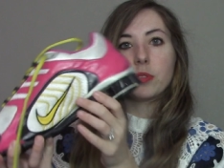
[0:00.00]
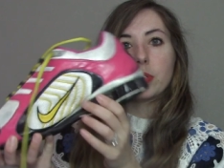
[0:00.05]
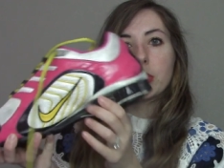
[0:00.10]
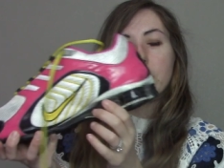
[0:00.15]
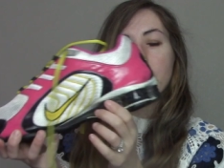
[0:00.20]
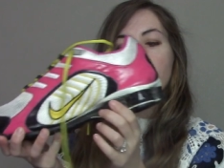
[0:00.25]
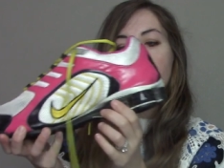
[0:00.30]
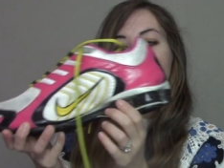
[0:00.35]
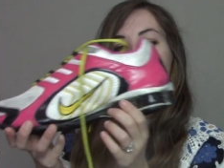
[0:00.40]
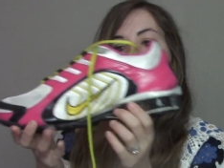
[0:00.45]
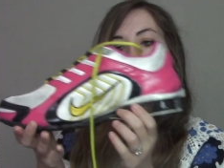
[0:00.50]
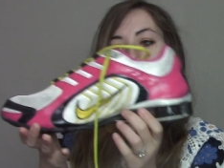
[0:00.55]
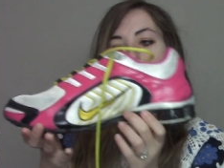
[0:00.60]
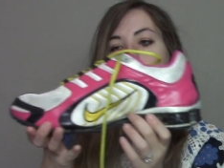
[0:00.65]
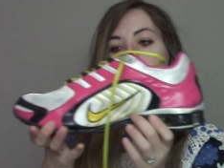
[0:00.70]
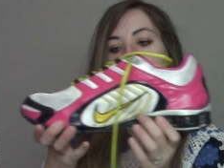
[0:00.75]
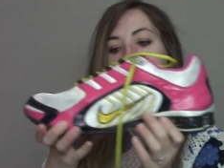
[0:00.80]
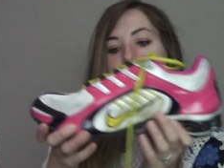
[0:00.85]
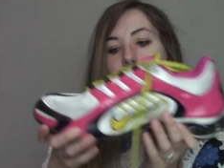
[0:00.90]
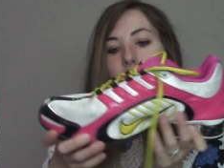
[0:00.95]
really great
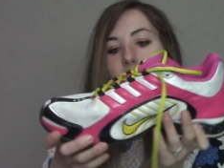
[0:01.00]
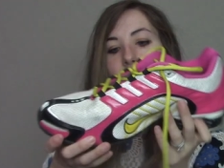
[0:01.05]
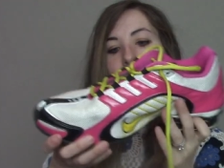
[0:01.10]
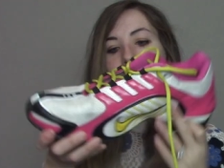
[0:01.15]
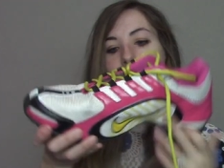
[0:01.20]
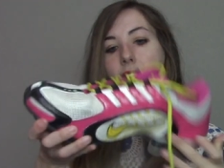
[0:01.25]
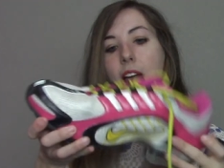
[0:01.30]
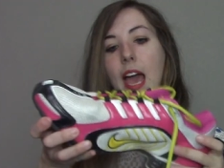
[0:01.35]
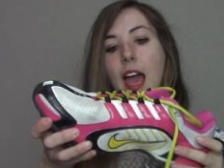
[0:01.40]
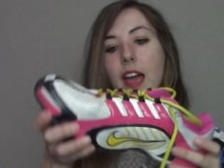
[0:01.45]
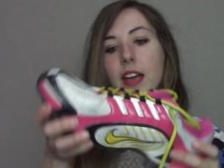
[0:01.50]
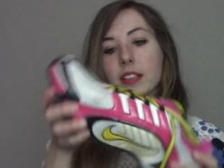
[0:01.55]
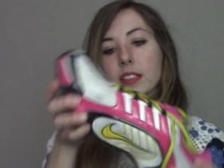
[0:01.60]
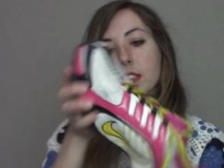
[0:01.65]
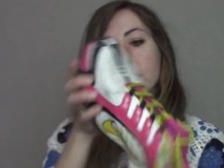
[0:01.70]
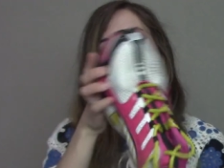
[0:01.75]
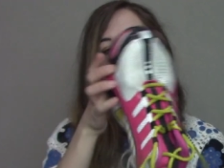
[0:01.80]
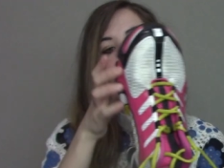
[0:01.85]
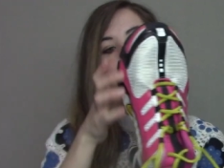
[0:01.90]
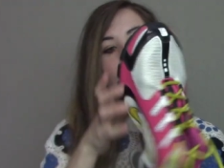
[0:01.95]
shape, still
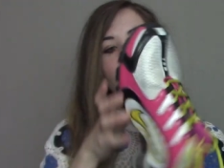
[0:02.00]
intact.